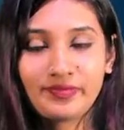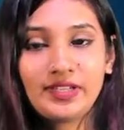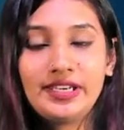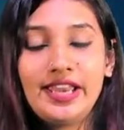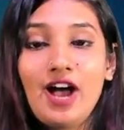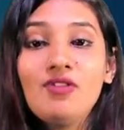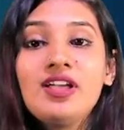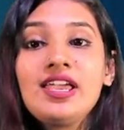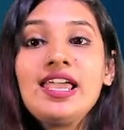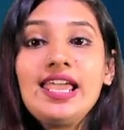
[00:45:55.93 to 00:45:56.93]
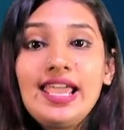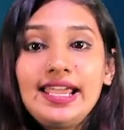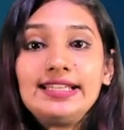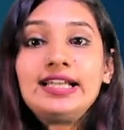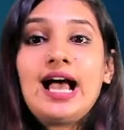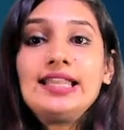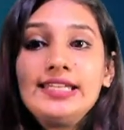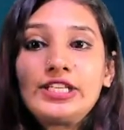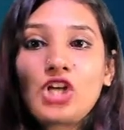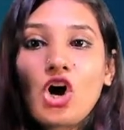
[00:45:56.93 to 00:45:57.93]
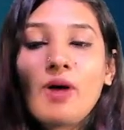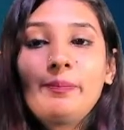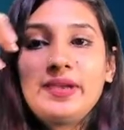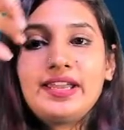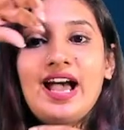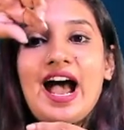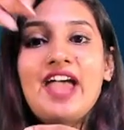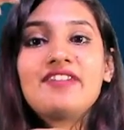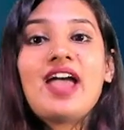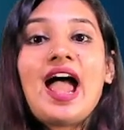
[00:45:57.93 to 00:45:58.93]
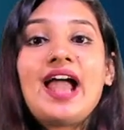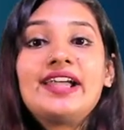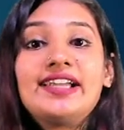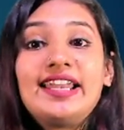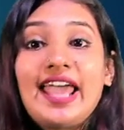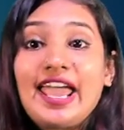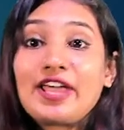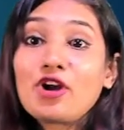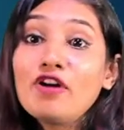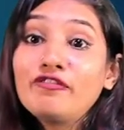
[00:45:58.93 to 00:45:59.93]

Now, adinte top I have added a layer of